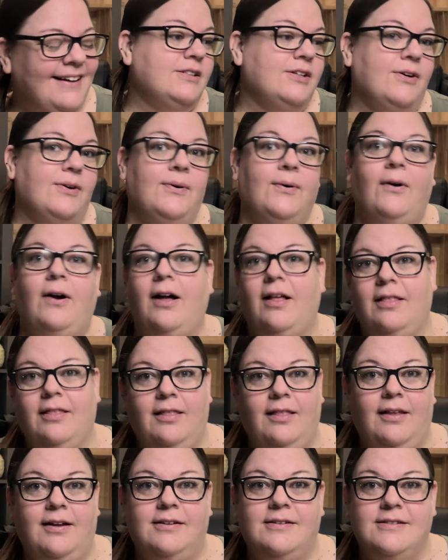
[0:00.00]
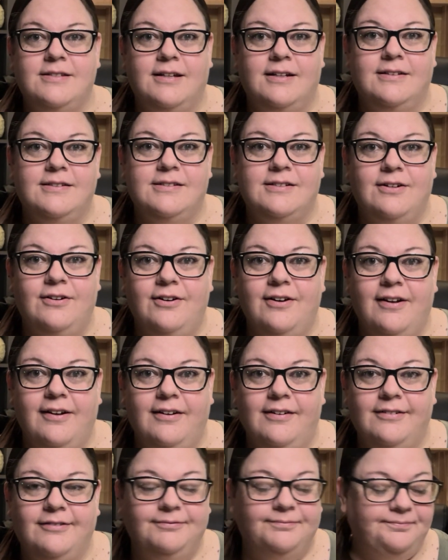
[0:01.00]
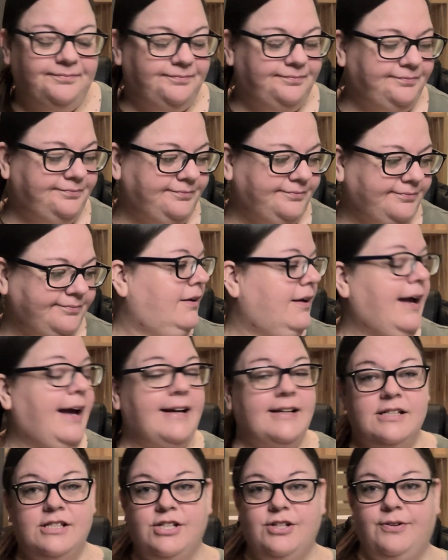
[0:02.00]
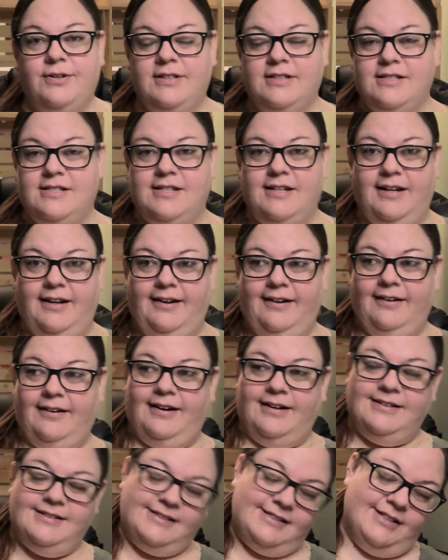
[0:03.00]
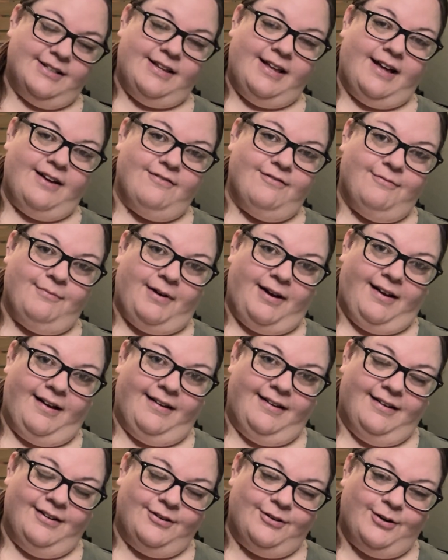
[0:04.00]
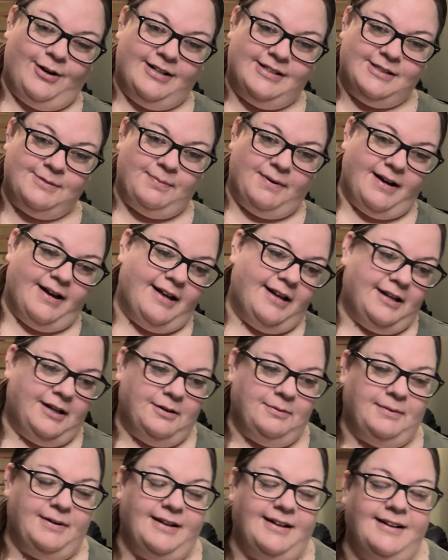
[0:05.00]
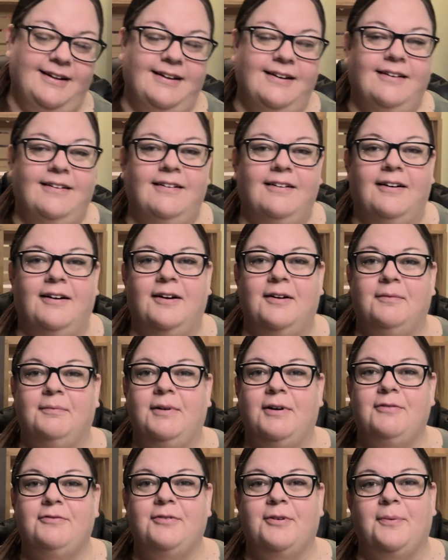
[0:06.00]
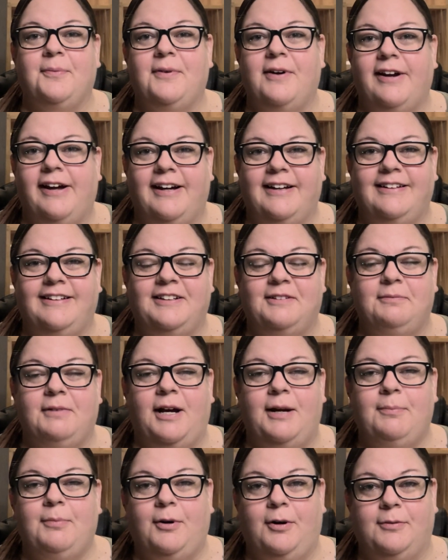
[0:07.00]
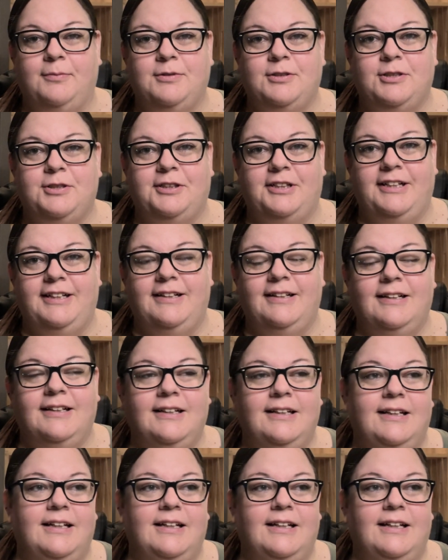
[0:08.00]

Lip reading: So, let's get started. As you can see, I still have my crates behind me from when I did my Palm Street.